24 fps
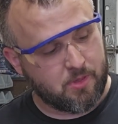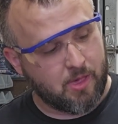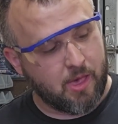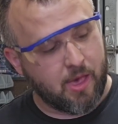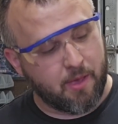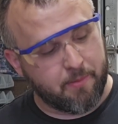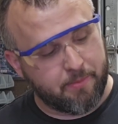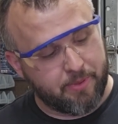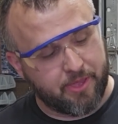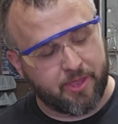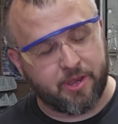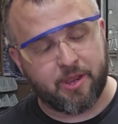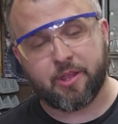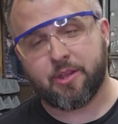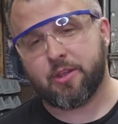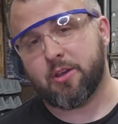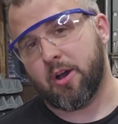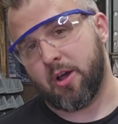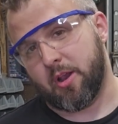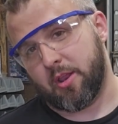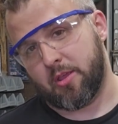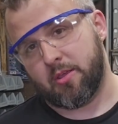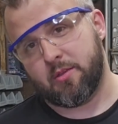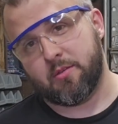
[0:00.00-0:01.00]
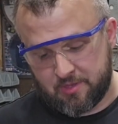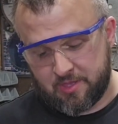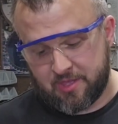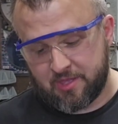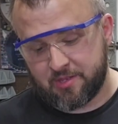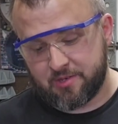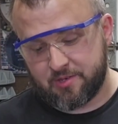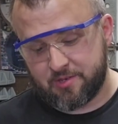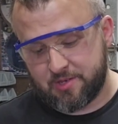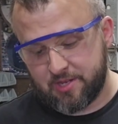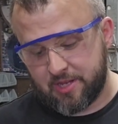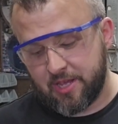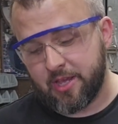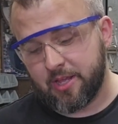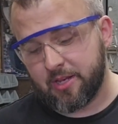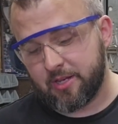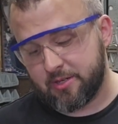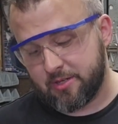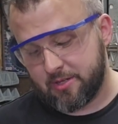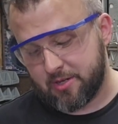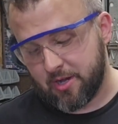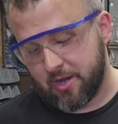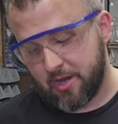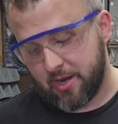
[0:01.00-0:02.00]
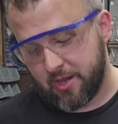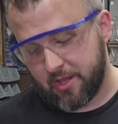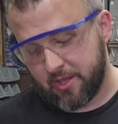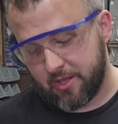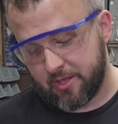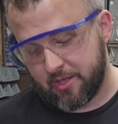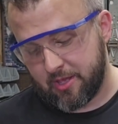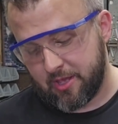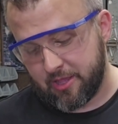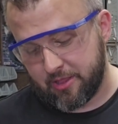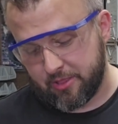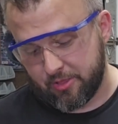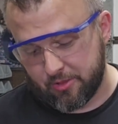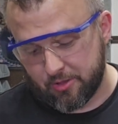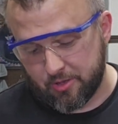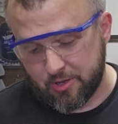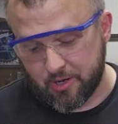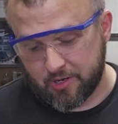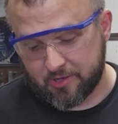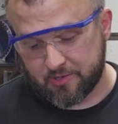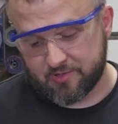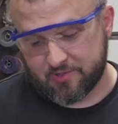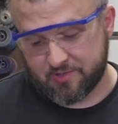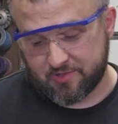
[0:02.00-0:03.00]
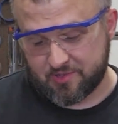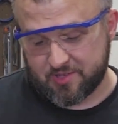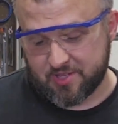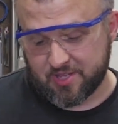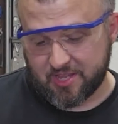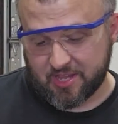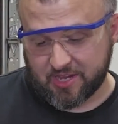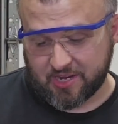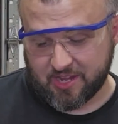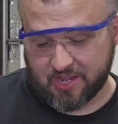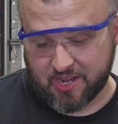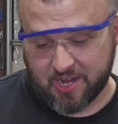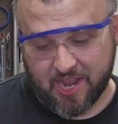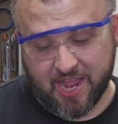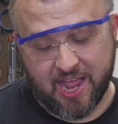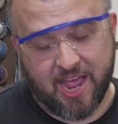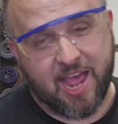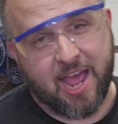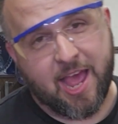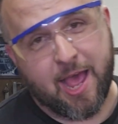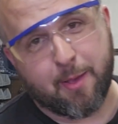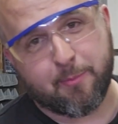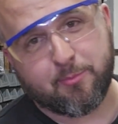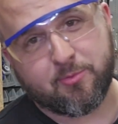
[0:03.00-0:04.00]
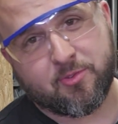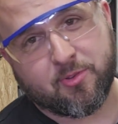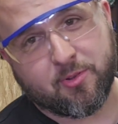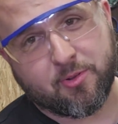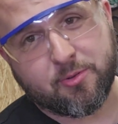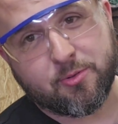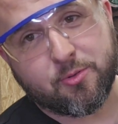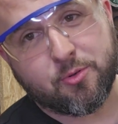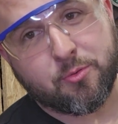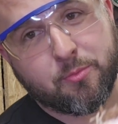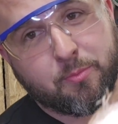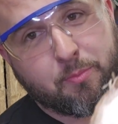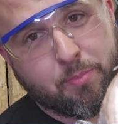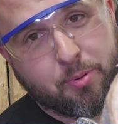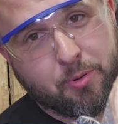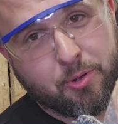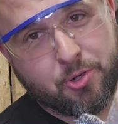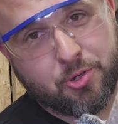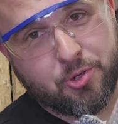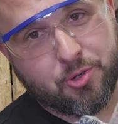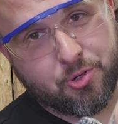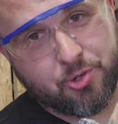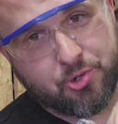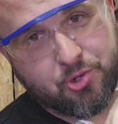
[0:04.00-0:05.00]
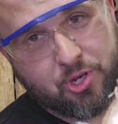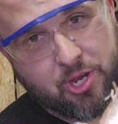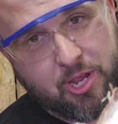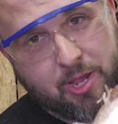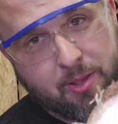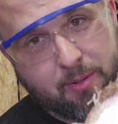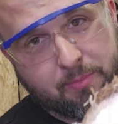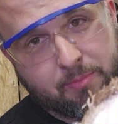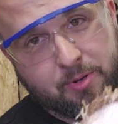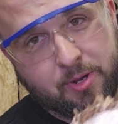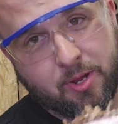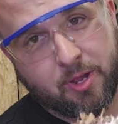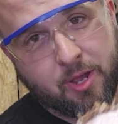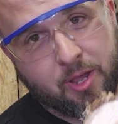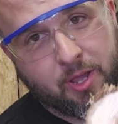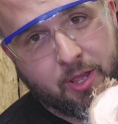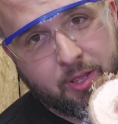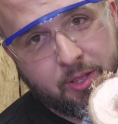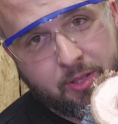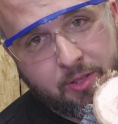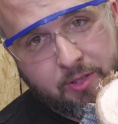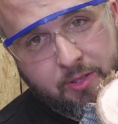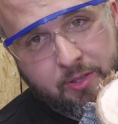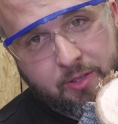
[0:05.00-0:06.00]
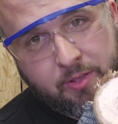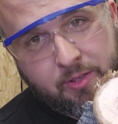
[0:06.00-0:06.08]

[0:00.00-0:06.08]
I mean, it cut it. It did cut it. It looks like an absolute butcher job cut.